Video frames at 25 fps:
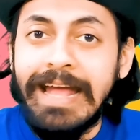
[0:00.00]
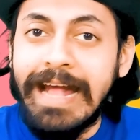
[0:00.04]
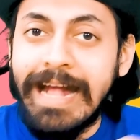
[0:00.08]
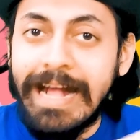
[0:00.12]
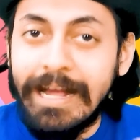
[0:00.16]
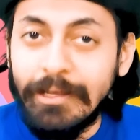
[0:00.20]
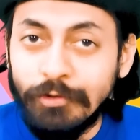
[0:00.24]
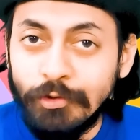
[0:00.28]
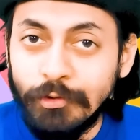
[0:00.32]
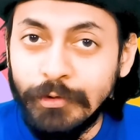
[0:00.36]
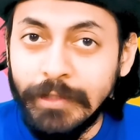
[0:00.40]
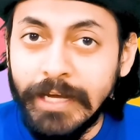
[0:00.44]

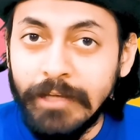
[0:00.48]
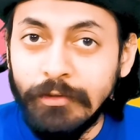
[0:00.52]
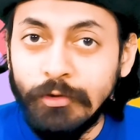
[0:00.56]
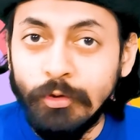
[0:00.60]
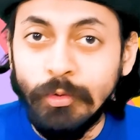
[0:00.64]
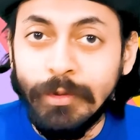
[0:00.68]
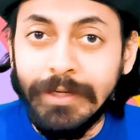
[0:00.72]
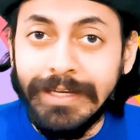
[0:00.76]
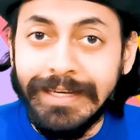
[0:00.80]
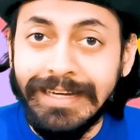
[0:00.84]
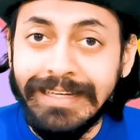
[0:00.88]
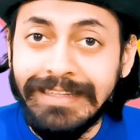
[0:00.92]
As soon as
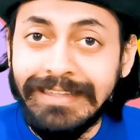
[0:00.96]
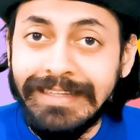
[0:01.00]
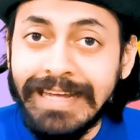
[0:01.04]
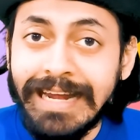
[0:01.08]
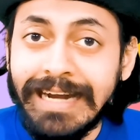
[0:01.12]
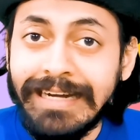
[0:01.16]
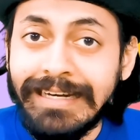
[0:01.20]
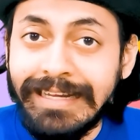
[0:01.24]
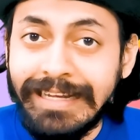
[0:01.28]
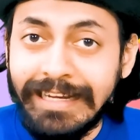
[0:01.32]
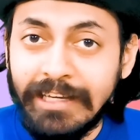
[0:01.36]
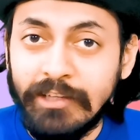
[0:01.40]
you get
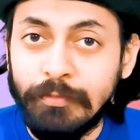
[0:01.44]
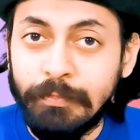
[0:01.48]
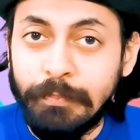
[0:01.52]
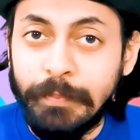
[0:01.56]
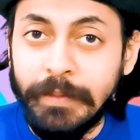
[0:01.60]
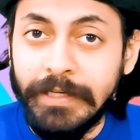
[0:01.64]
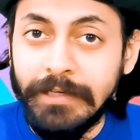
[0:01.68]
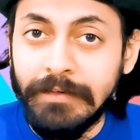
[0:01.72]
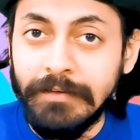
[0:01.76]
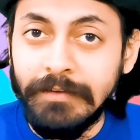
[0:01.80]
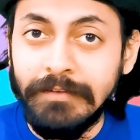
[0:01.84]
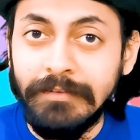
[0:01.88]
that
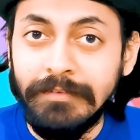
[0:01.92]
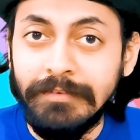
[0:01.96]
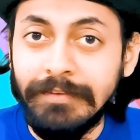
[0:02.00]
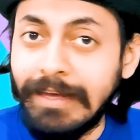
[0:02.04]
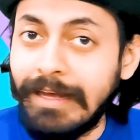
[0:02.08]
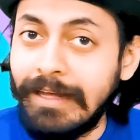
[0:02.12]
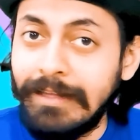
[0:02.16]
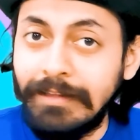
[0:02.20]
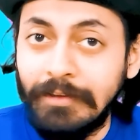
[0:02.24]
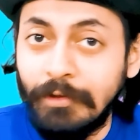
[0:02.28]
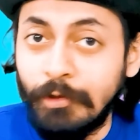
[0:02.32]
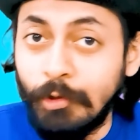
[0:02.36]
experience
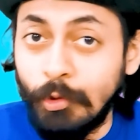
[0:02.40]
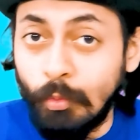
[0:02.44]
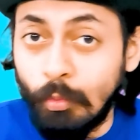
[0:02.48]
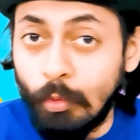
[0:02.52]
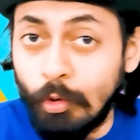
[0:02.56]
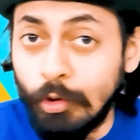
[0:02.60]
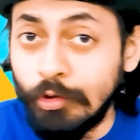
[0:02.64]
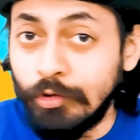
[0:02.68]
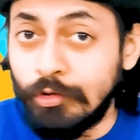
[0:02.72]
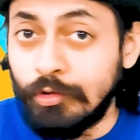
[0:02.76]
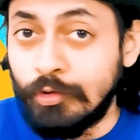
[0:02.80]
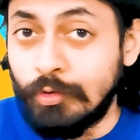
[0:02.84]
and you
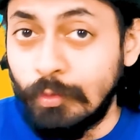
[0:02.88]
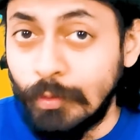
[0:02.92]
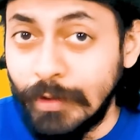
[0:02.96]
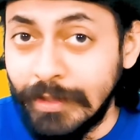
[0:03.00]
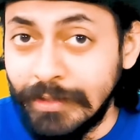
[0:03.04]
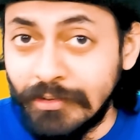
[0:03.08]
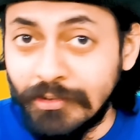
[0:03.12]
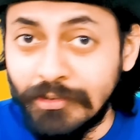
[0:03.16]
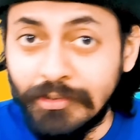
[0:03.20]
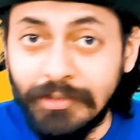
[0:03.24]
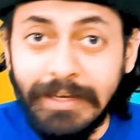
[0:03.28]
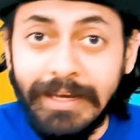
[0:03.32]
want to
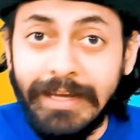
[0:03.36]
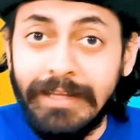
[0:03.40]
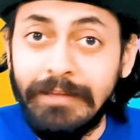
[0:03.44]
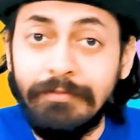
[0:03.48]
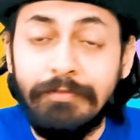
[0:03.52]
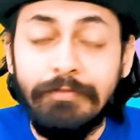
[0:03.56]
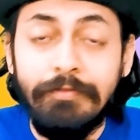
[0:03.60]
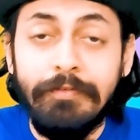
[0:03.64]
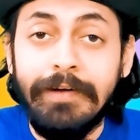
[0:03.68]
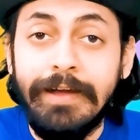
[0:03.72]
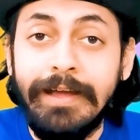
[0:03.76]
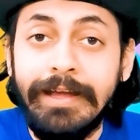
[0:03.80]
switch
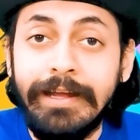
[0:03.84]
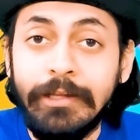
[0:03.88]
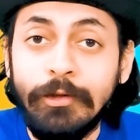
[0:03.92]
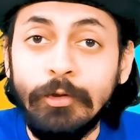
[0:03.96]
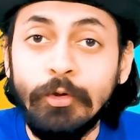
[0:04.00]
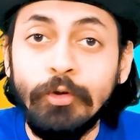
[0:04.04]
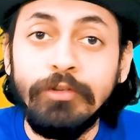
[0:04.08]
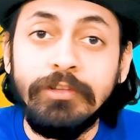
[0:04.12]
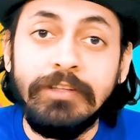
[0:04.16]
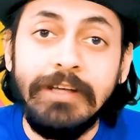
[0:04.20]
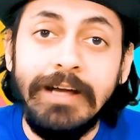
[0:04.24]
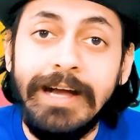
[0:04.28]
and find
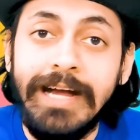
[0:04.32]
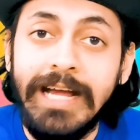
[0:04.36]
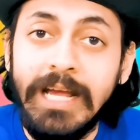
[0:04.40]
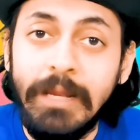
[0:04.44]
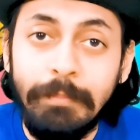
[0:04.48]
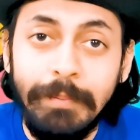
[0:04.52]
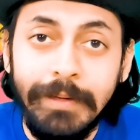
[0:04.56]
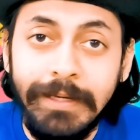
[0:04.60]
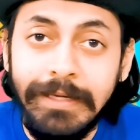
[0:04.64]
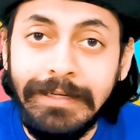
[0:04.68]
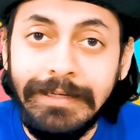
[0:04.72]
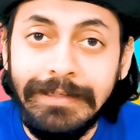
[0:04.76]
those
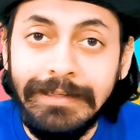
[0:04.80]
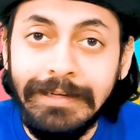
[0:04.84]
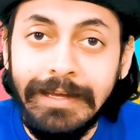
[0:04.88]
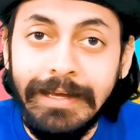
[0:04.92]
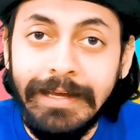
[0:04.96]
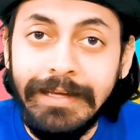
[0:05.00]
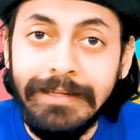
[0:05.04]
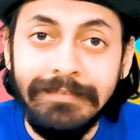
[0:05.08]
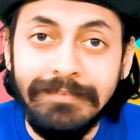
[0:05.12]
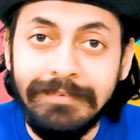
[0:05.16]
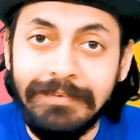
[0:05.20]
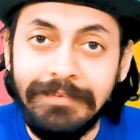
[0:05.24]
high-paying
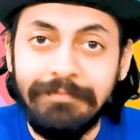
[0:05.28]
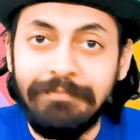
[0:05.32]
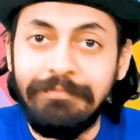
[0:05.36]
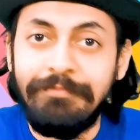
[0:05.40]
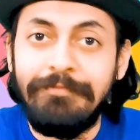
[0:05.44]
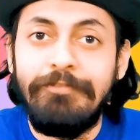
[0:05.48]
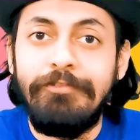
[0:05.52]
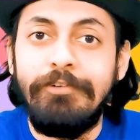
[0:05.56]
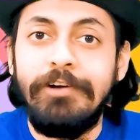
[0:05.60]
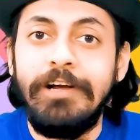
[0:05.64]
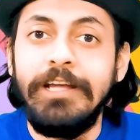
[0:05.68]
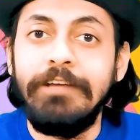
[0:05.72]
clients,
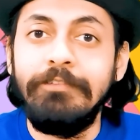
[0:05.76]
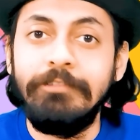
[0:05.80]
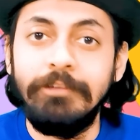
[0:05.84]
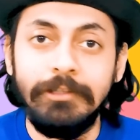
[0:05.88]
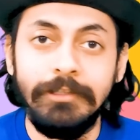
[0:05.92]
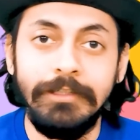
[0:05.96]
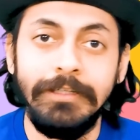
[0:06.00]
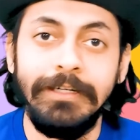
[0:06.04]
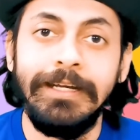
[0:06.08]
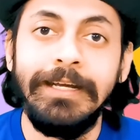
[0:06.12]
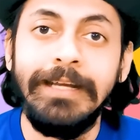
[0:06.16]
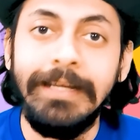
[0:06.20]

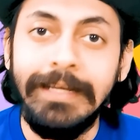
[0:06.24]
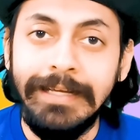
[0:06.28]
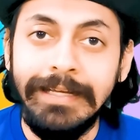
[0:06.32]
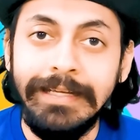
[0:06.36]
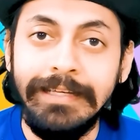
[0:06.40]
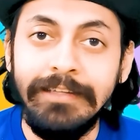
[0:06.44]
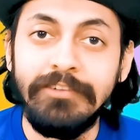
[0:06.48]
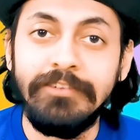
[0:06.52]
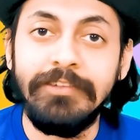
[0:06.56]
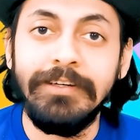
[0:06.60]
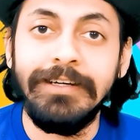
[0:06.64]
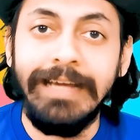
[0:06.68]
Fiverr
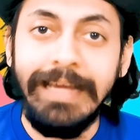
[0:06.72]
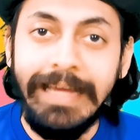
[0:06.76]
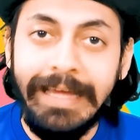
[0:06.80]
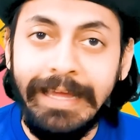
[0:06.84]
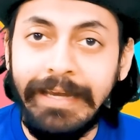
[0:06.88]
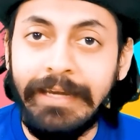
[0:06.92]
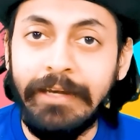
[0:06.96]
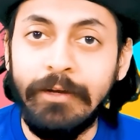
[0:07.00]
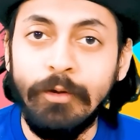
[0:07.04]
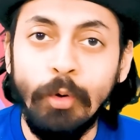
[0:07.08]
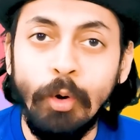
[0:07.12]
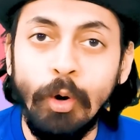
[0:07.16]
is the
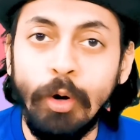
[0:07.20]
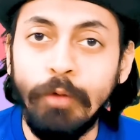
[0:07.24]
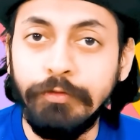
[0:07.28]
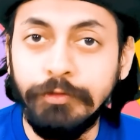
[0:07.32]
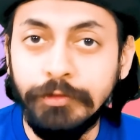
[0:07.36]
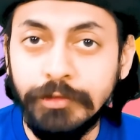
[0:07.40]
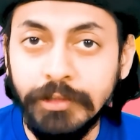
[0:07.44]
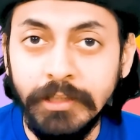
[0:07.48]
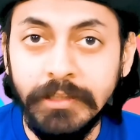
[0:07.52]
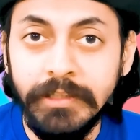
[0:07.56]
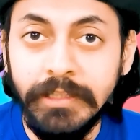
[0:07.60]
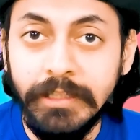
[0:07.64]
end
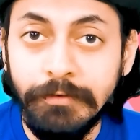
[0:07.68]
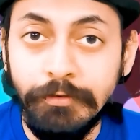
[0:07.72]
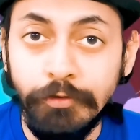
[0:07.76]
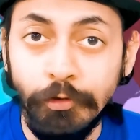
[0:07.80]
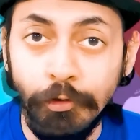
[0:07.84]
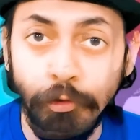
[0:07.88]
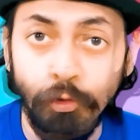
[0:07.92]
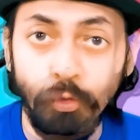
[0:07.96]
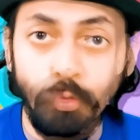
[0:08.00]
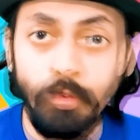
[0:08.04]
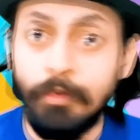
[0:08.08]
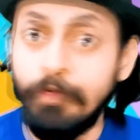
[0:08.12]
of journey
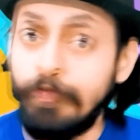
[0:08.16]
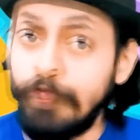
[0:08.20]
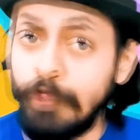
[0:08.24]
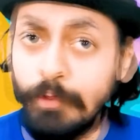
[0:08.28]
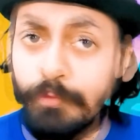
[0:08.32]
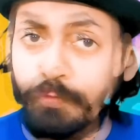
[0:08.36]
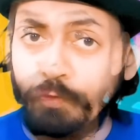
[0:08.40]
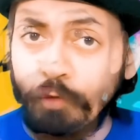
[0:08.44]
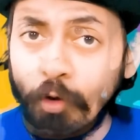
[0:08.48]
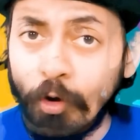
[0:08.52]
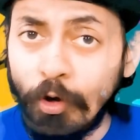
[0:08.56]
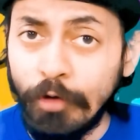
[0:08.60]
for you. But
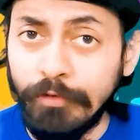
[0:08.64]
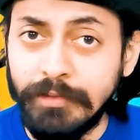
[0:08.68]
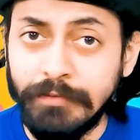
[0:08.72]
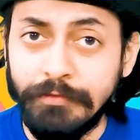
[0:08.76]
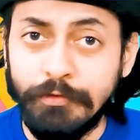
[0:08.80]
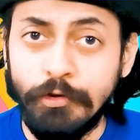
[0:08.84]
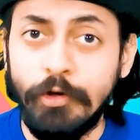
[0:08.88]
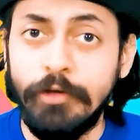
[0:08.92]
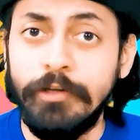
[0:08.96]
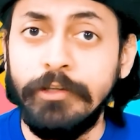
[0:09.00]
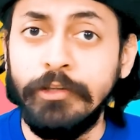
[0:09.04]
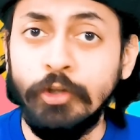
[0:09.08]
of course,
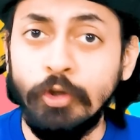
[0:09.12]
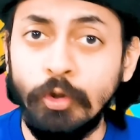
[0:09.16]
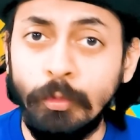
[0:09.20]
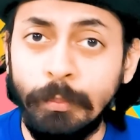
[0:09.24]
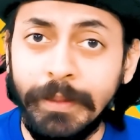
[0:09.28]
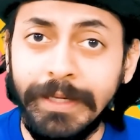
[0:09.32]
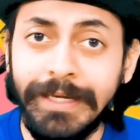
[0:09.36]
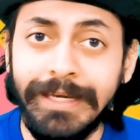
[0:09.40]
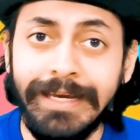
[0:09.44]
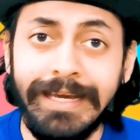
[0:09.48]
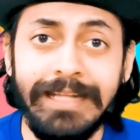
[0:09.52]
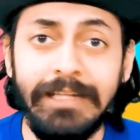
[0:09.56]
if you're a
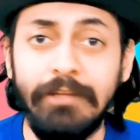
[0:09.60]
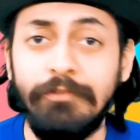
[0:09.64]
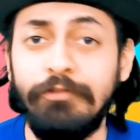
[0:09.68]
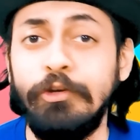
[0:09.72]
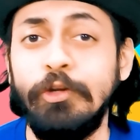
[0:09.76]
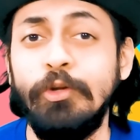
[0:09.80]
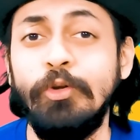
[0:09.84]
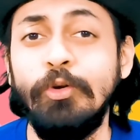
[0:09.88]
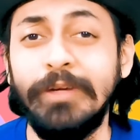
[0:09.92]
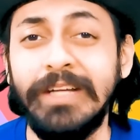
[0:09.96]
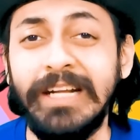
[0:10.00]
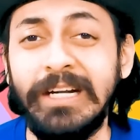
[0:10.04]
newbie and if
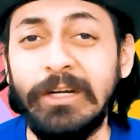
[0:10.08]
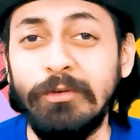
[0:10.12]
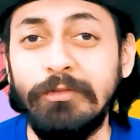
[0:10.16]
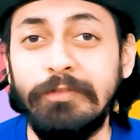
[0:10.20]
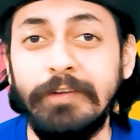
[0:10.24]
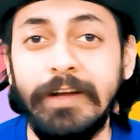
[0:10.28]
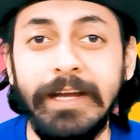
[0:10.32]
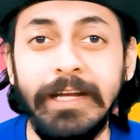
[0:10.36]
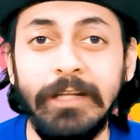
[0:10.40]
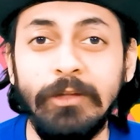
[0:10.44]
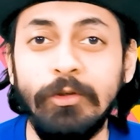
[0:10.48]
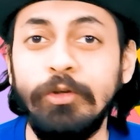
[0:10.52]
you're looking to
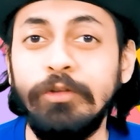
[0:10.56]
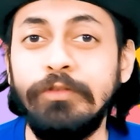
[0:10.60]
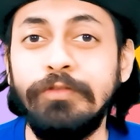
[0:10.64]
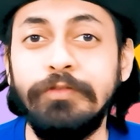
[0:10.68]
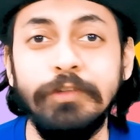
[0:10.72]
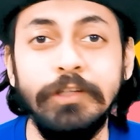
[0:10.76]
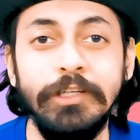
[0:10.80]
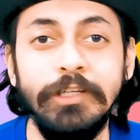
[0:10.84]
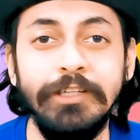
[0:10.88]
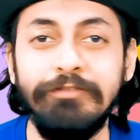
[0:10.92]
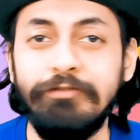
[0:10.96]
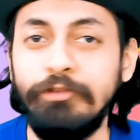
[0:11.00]
find those
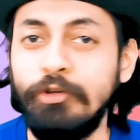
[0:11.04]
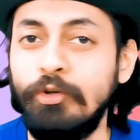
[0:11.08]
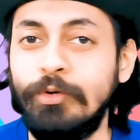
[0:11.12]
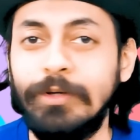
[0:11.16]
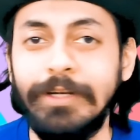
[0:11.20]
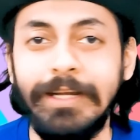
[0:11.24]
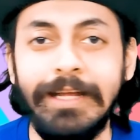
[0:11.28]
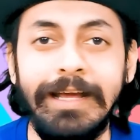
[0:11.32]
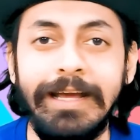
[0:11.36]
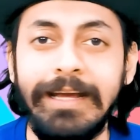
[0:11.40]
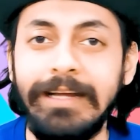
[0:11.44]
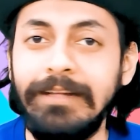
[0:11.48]
first few
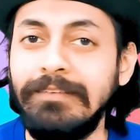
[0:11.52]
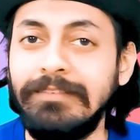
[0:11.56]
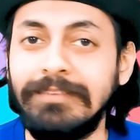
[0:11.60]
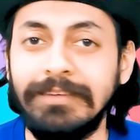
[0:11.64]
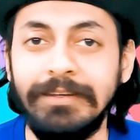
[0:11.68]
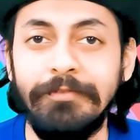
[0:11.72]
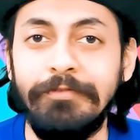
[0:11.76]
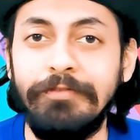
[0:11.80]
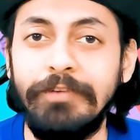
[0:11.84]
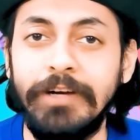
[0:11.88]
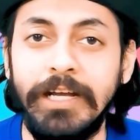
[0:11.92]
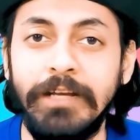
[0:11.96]
clients,
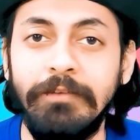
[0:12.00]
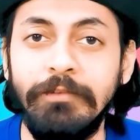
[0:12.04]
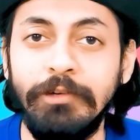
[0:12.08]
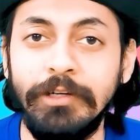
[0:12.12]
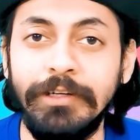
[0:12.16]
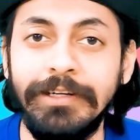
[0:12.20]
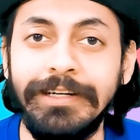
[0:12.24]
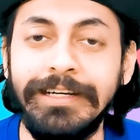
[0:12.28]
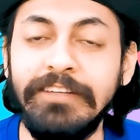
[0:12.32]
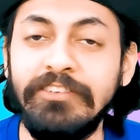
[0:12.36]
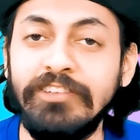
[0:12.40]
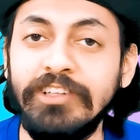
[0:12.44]

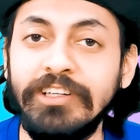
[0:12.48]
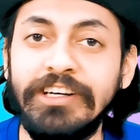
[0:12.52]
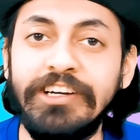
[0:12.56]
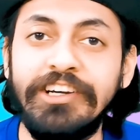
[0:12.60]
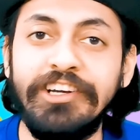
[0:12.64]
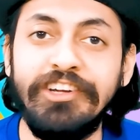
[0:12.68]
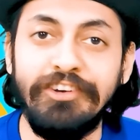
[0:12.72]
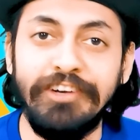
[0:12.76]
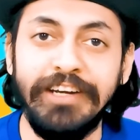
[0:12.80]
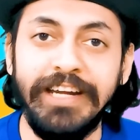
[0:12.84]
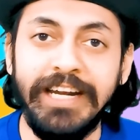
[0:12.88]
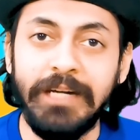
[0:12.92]
Fiverr is a
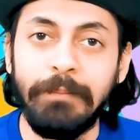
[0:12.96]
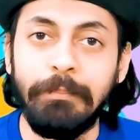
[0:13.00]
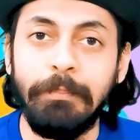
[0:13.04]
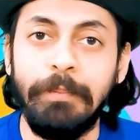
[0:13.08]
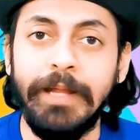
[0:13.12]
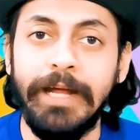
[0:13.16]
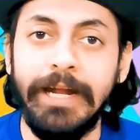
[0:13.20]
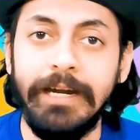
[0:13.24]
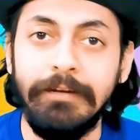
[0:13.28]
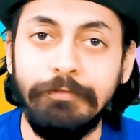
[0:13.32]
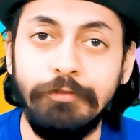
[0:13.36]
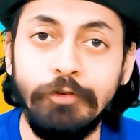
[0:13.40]
great
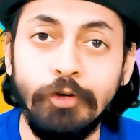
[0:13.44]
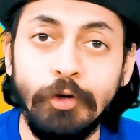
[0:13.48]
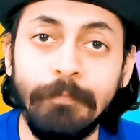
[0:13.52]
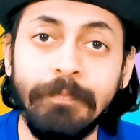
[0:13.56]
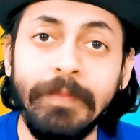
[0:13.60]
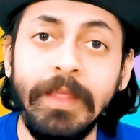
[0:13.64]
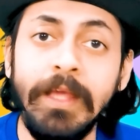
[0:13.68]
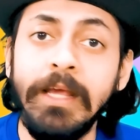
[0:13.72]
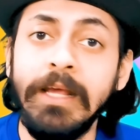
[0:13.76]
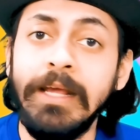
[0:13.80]
platform.